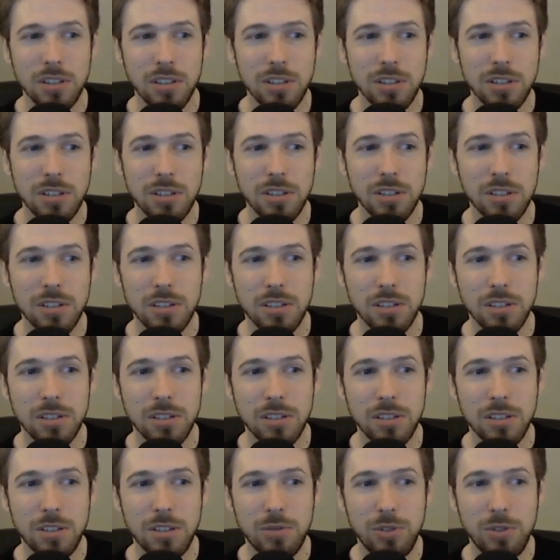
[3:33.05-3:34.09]

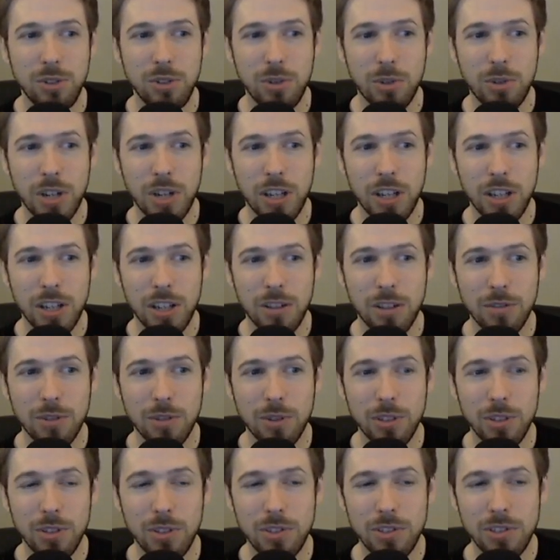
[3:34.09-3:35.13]
If you don't have
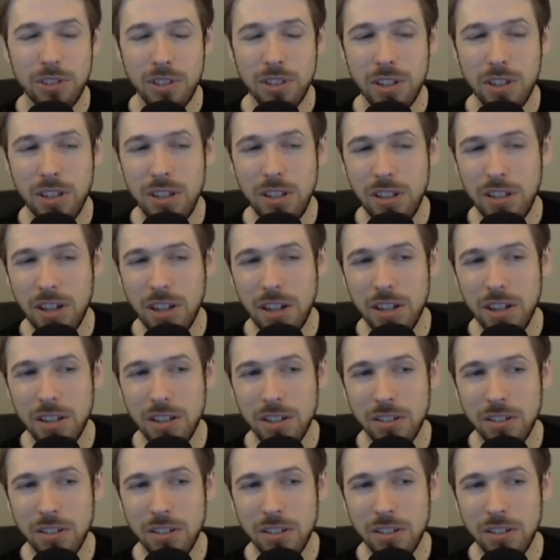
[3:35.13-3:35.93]
Glaceon yet,